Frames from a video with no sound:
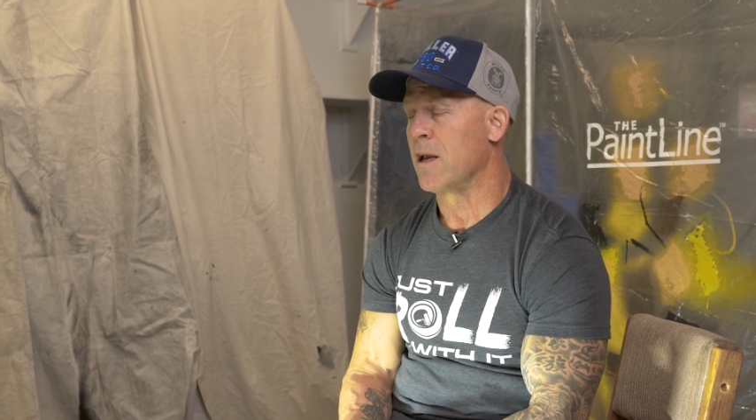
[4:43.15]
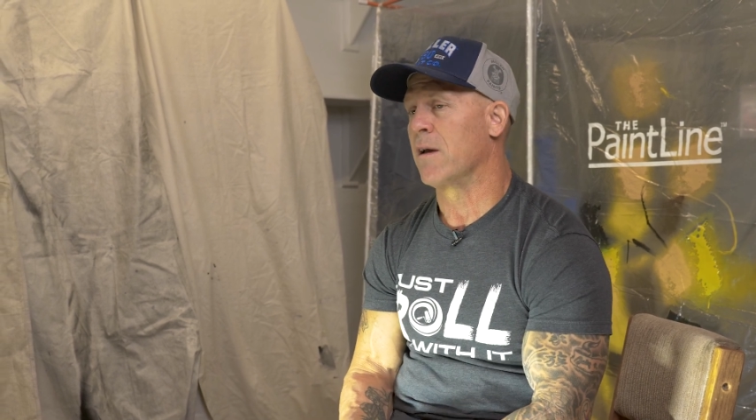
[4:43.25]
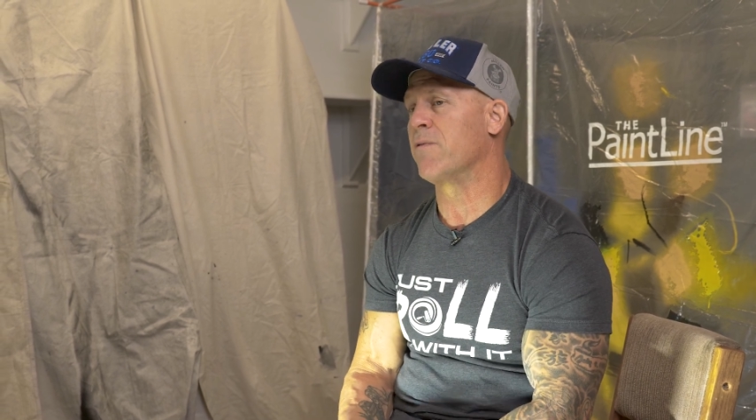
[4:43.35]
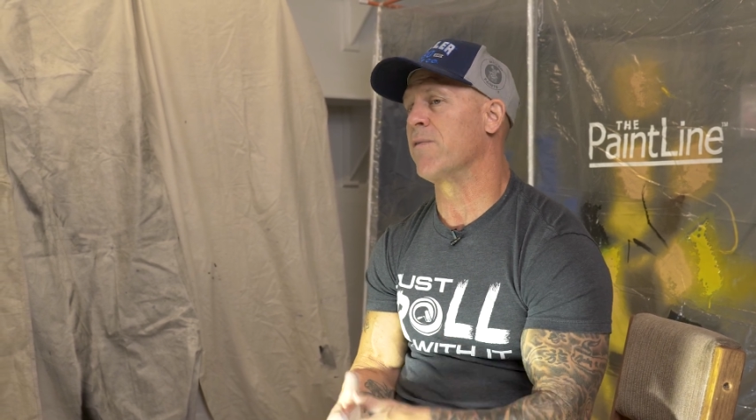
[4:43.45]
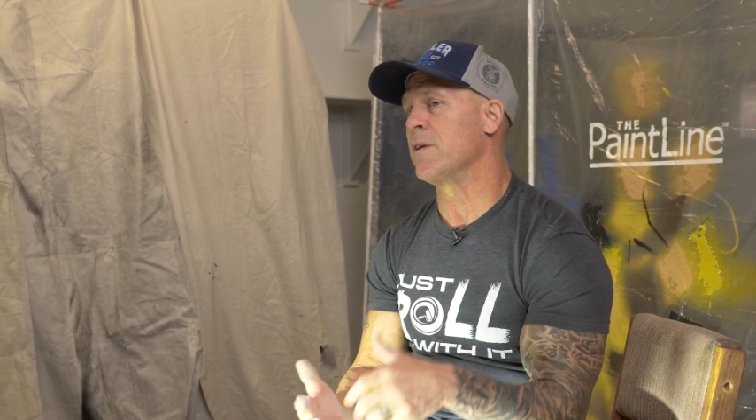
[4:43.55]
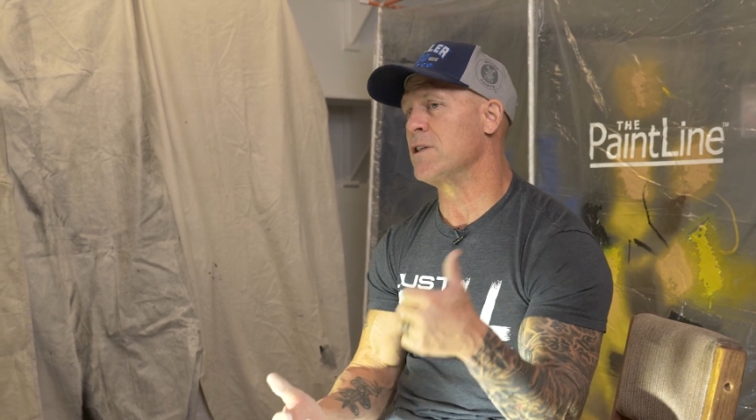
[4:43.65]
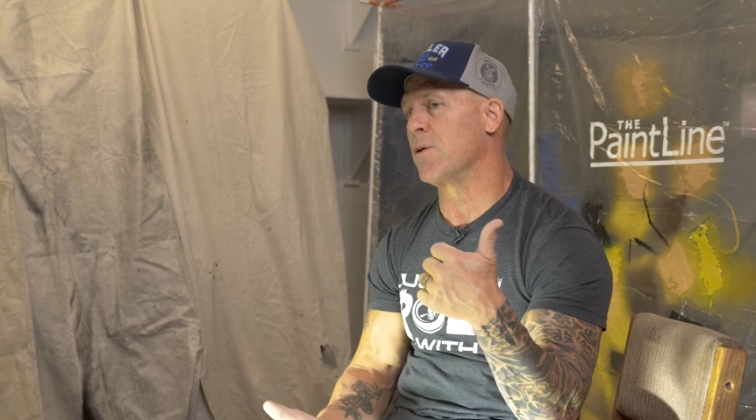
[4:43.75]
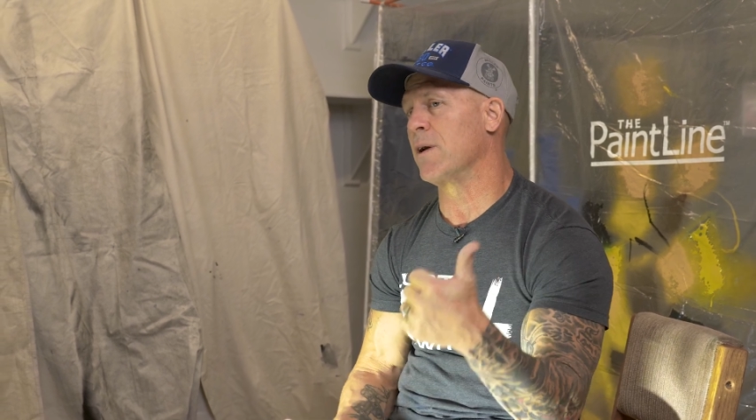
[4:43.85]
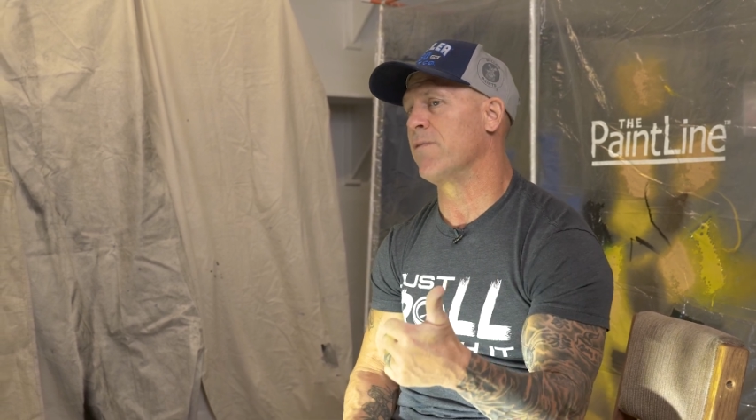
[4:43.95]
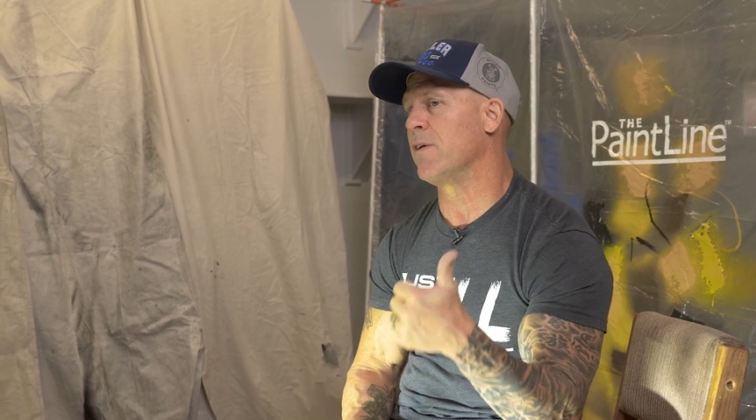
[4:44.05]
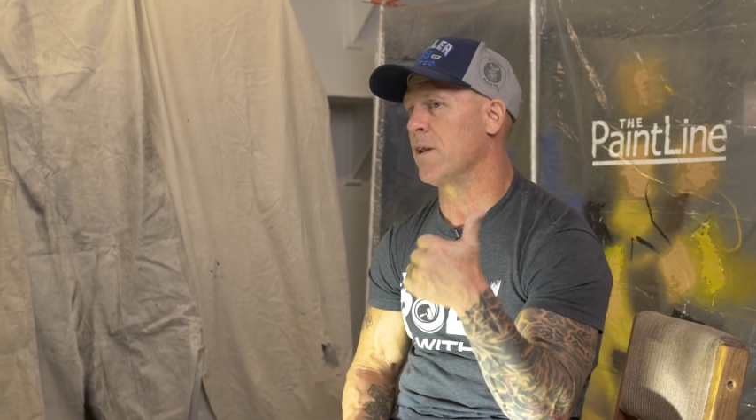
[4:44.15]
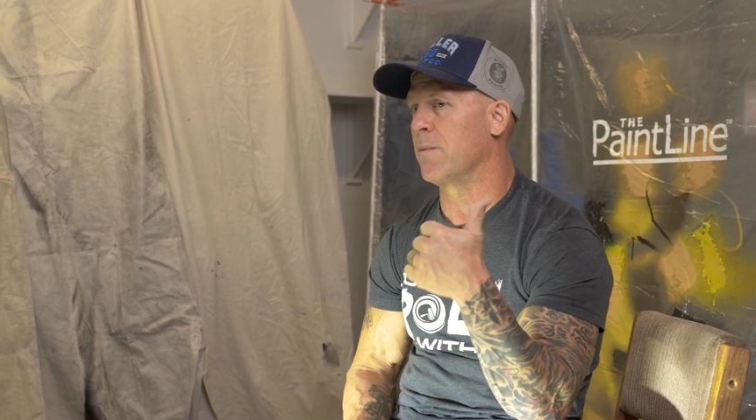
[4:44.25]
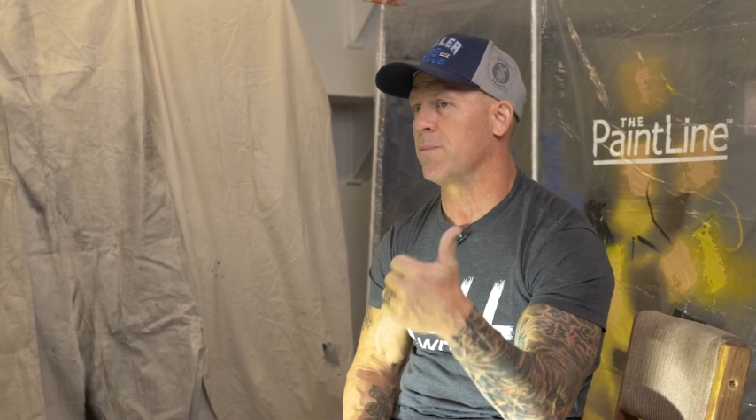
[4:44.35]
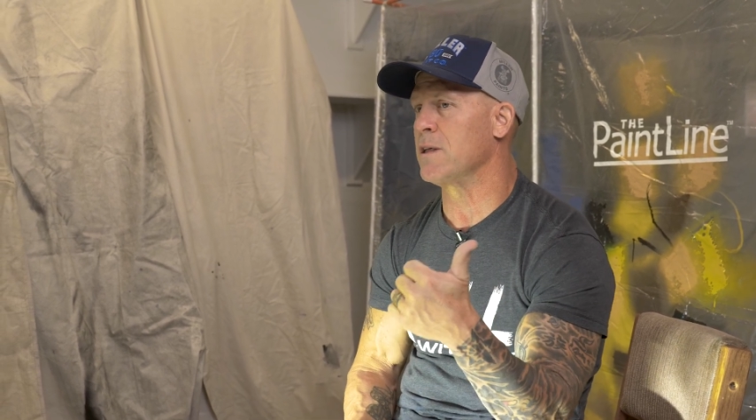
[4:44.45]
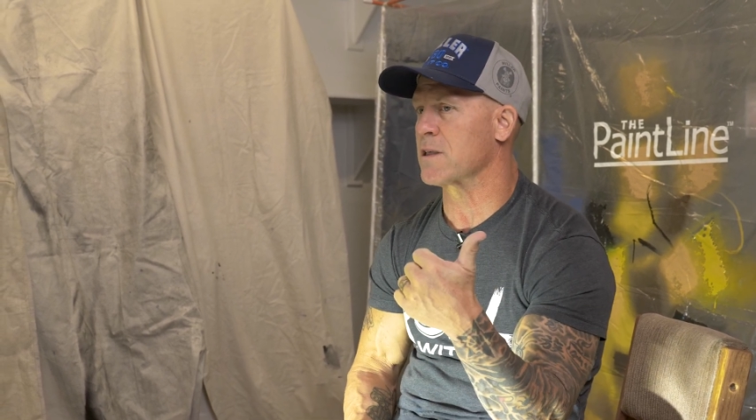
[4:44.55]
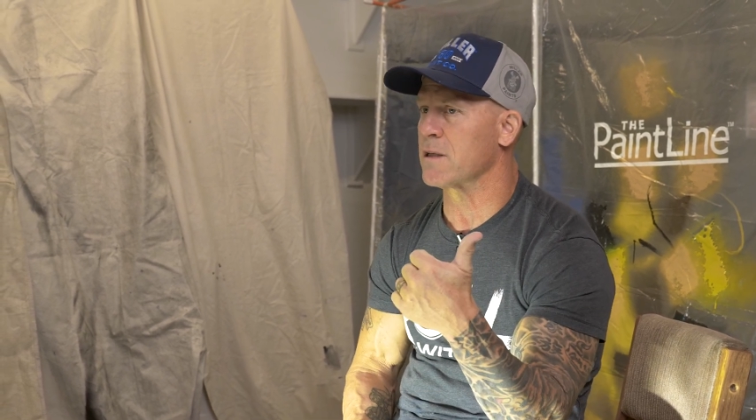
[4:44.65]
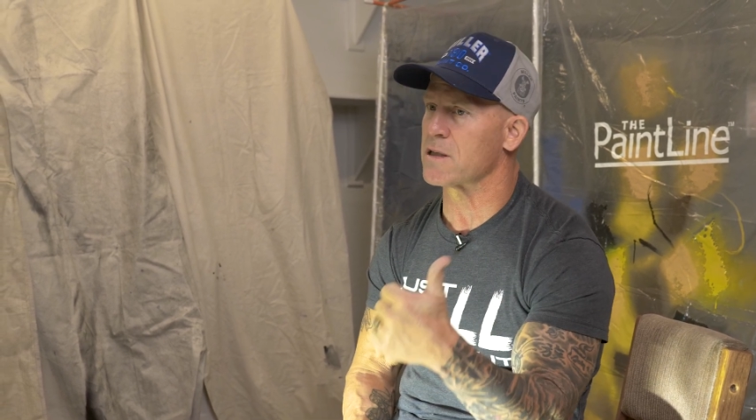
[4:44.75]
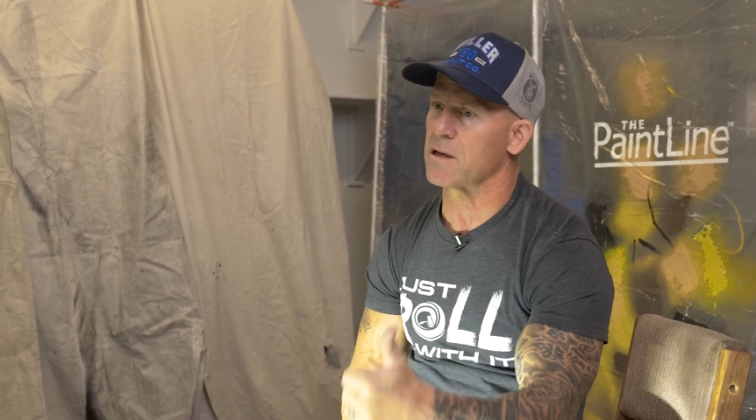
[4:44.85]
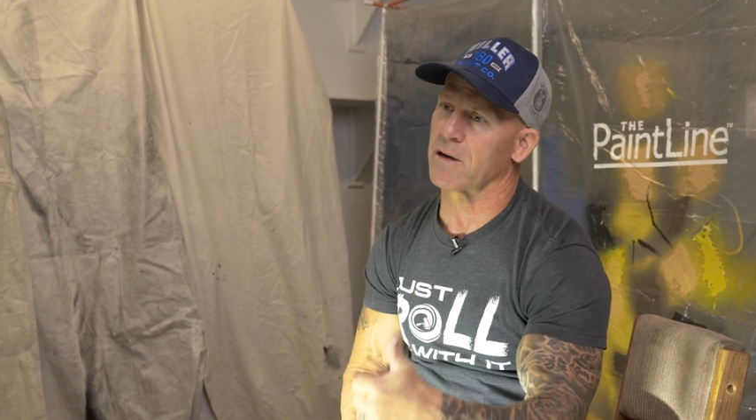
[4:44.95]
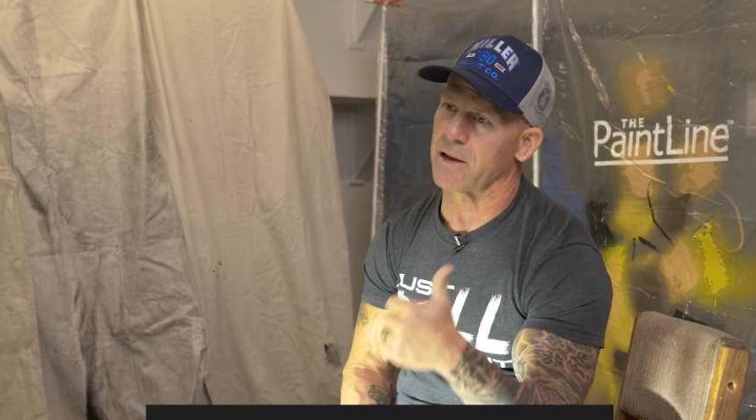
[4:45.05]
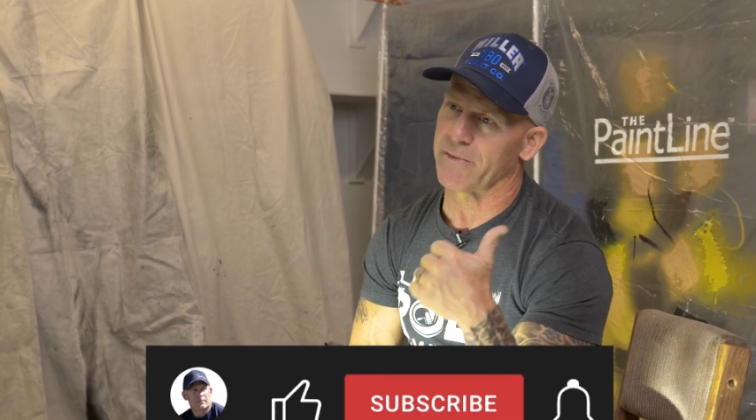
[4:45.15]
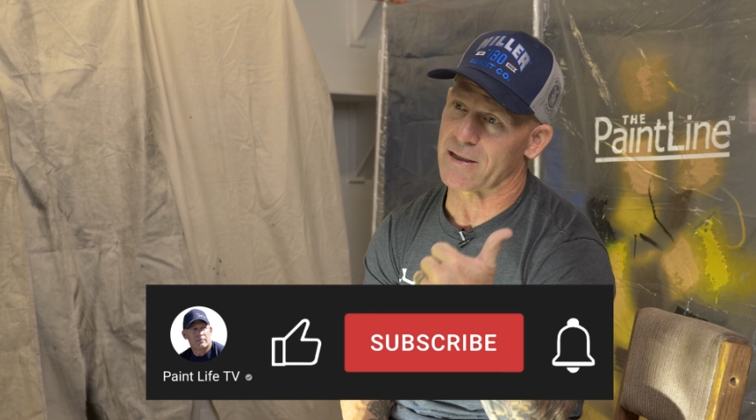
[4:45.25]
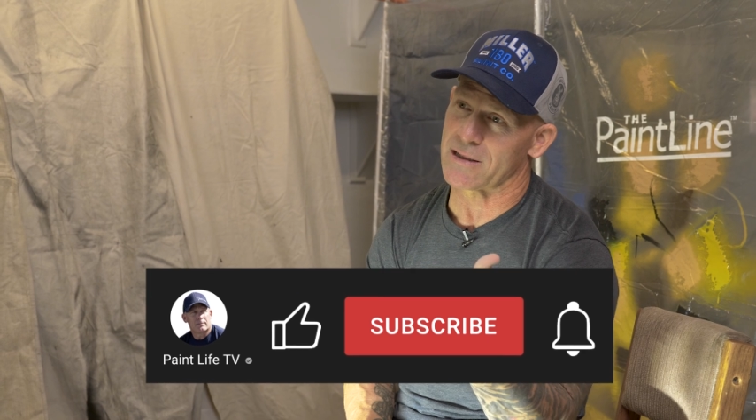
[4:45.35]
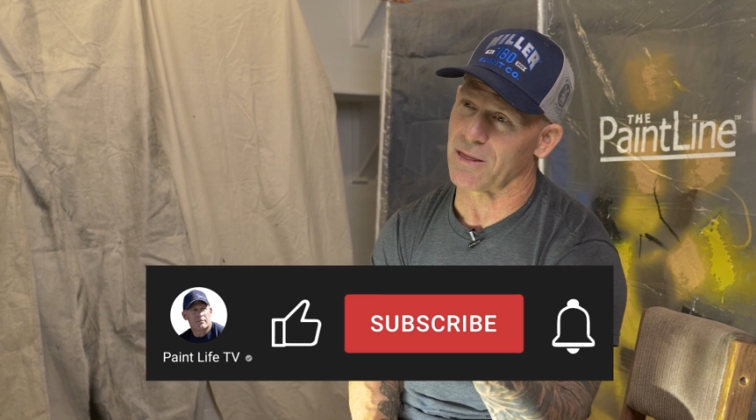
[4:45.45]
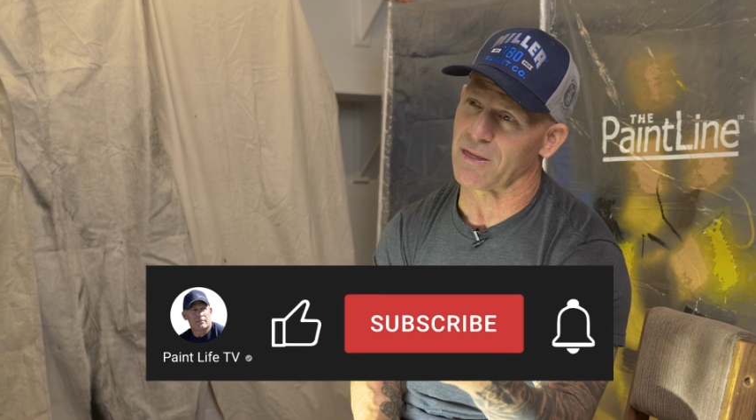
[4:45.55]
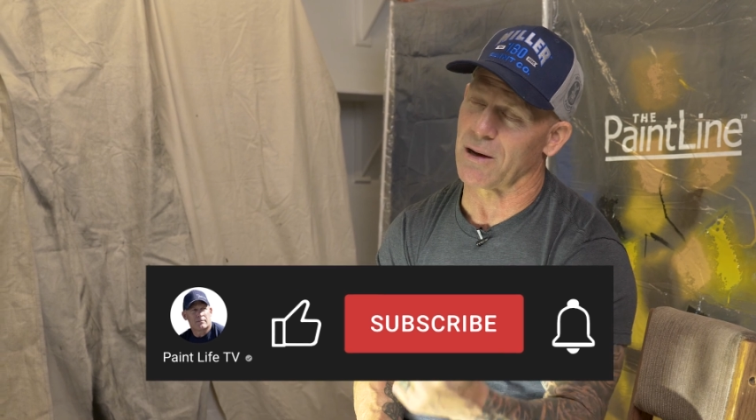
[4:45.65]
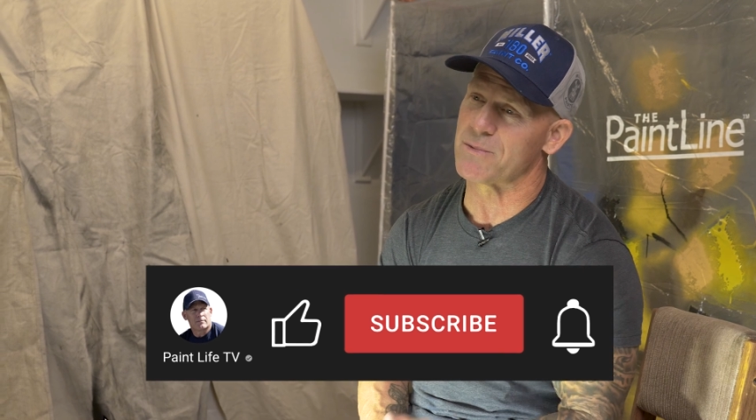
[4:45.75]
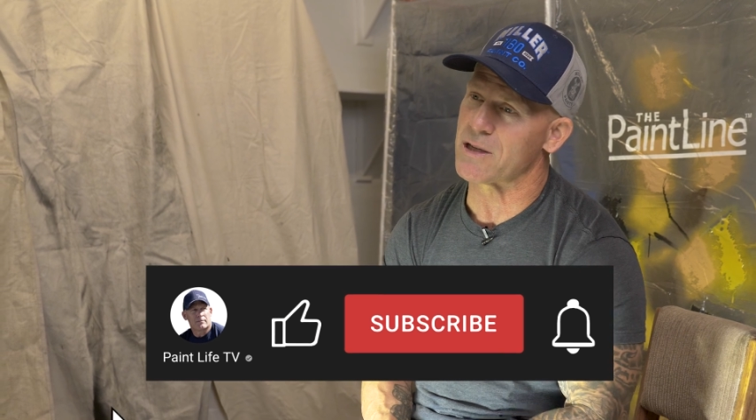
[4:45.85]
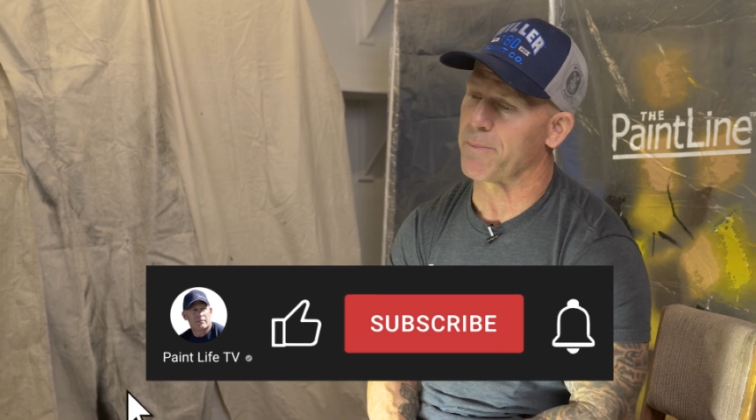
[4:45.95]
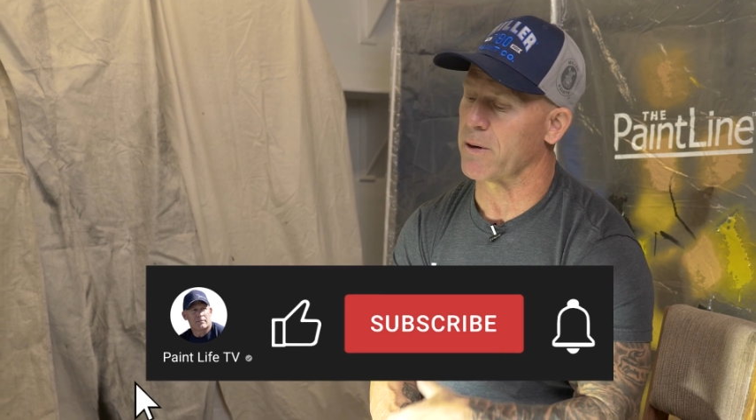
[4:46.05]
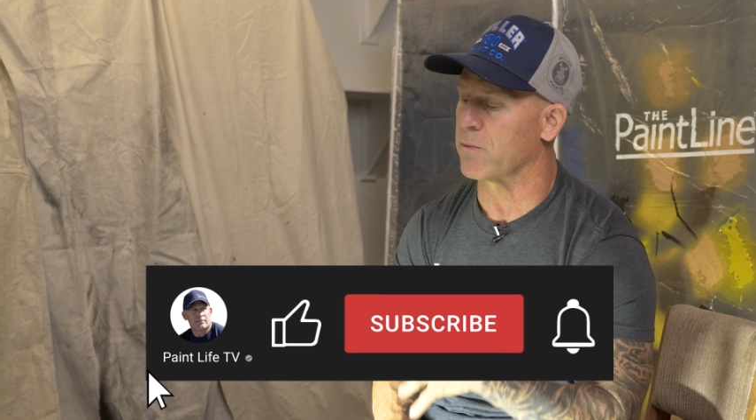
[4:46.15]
If you've enjoyed the video, please consider giving us a thumbs up.